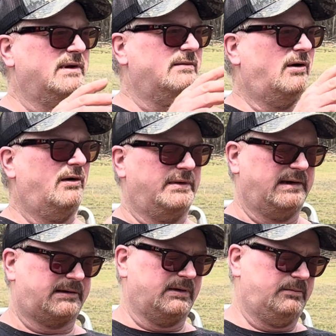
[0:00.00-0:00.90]
all
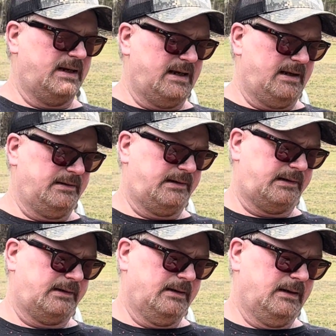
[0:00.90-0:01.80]
these 3
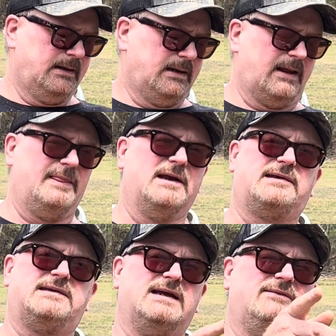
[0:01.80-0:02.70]
bands and this
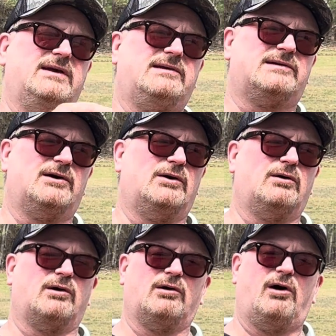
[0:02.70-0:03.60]
TV show
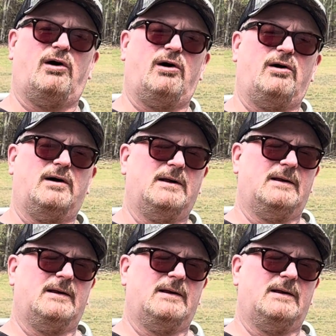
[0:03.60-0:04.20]
are all